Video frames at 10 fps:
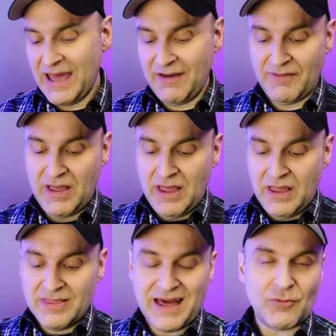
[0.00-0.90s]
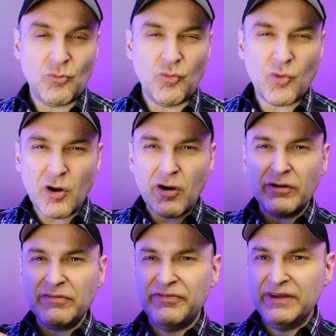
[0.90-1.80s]
have that
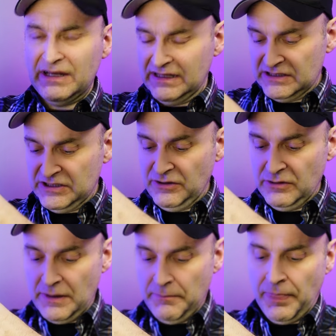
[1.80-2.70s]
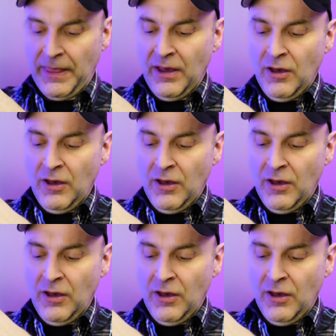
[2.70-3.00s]
warm feeling to them